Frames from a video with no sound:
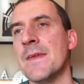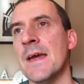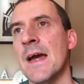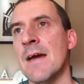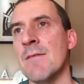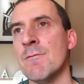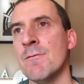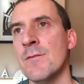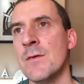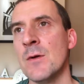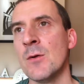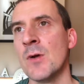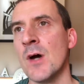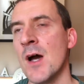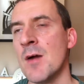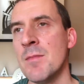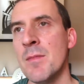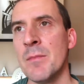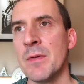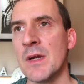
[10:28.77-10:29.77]
feel like,
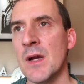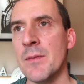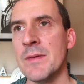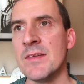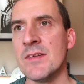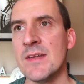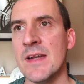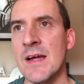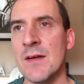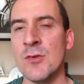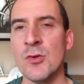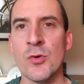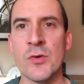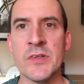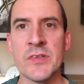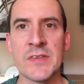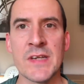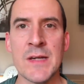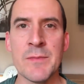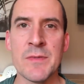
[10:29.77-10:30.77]
I remember going to that
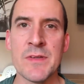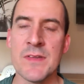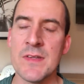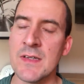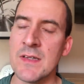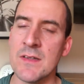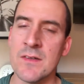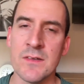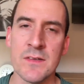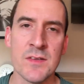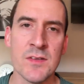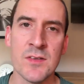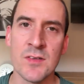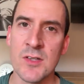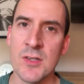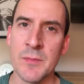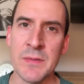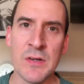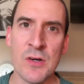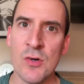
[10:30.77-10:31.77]
Norwich game and thinking, oh, this is
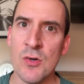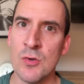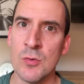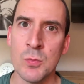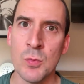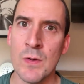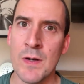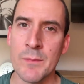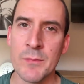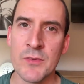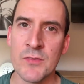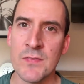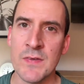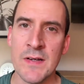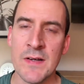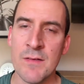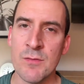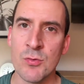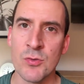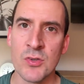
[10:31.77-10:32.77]
going to be a horrible
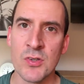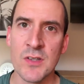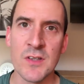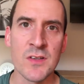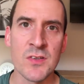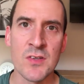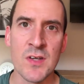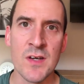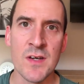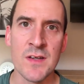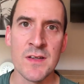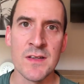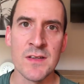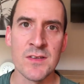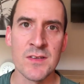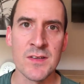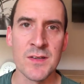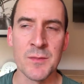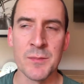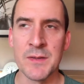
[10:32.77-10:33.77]
atmosphere. Everyone's going to turn.
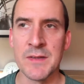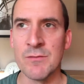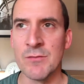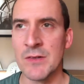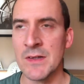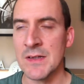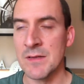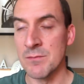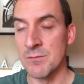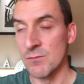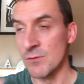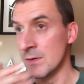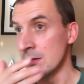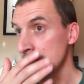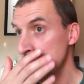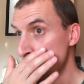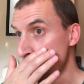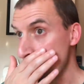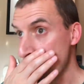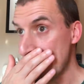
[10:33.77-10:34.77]
It's going to be really,
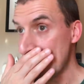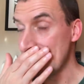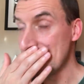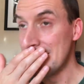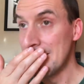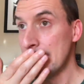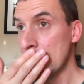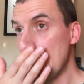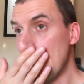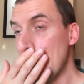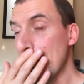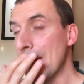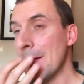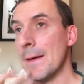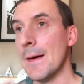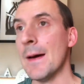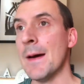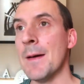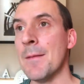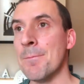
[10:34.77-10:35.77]
really bad.
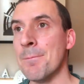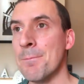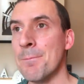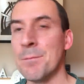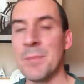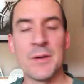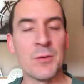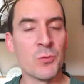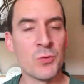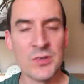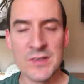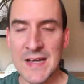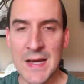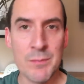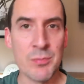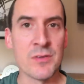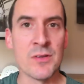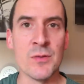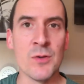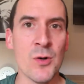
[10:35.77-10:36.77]
But it was the
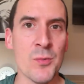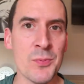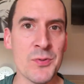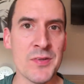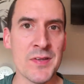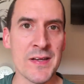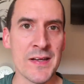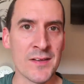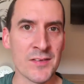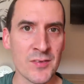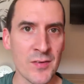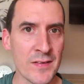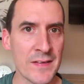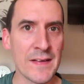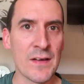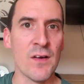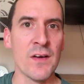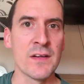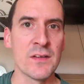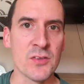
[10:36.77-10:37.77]
absolute opposite. And so I
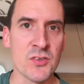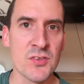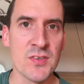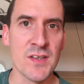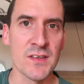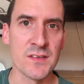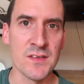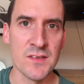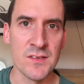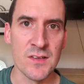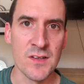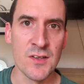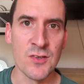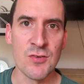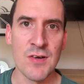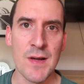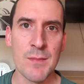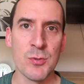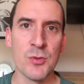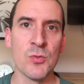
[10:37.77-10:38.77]
think I got sucked into the
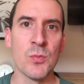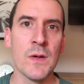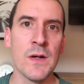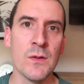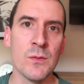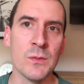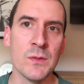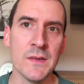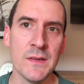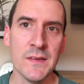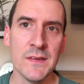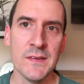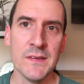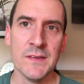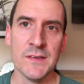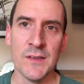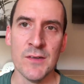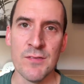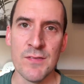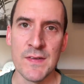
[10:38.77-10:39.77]
trap as well
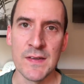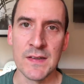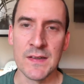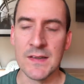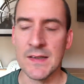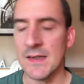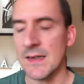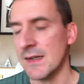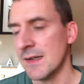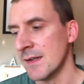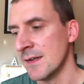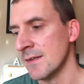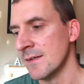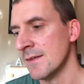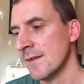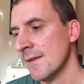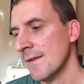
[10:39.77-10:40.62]
of thinking it. And